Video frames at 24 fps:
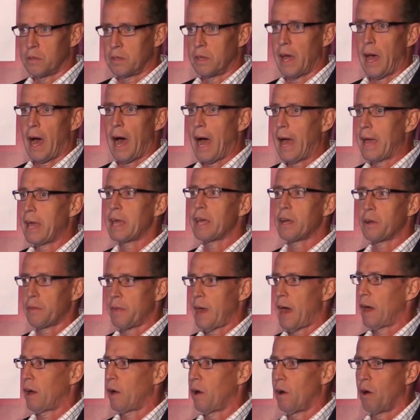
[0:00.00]
Yeah, I hear
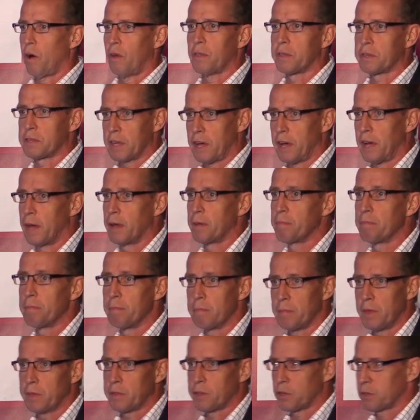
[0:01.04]
that all the time,
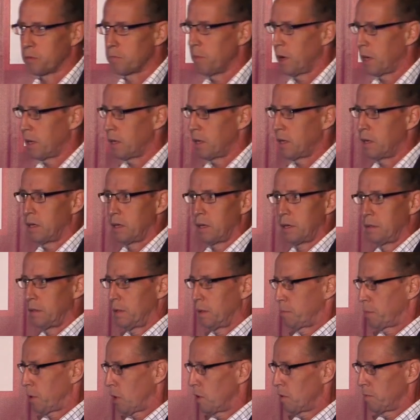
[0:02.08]
that there's money
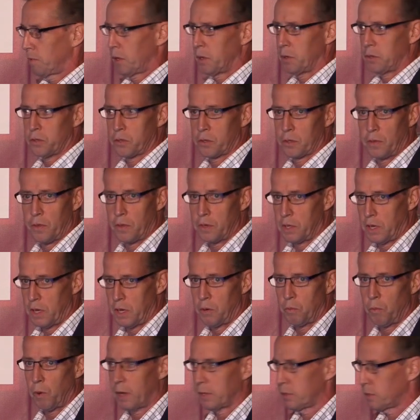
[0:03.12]
and the provost or the
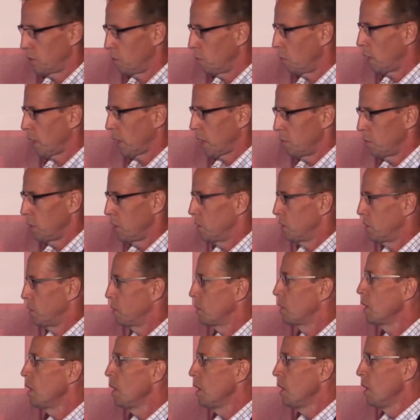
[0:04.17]
dean wants to, what can we
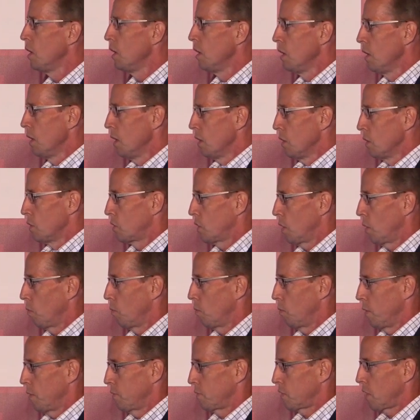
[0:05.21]
do?
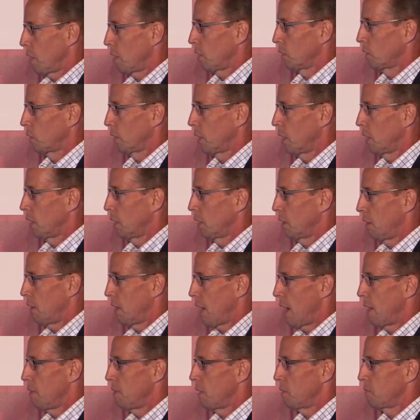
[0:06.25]
So we started looking into
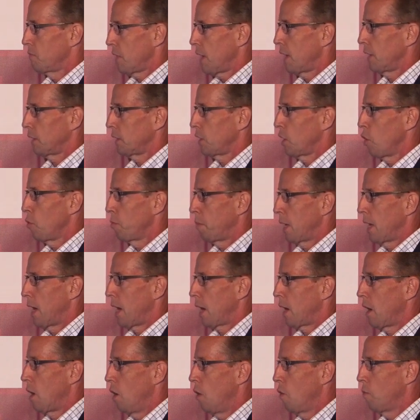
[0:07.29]
that. And then finally,
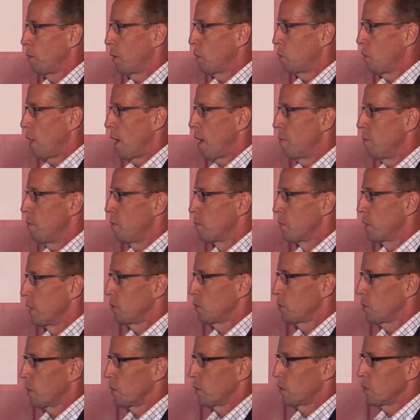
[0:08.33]
open web
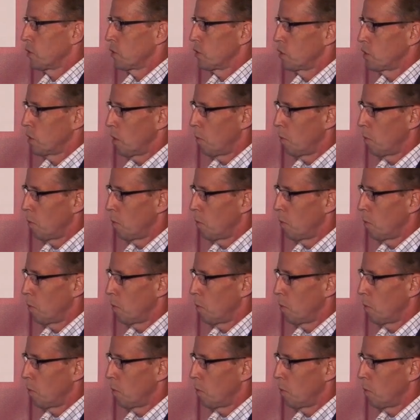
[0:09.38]
resources.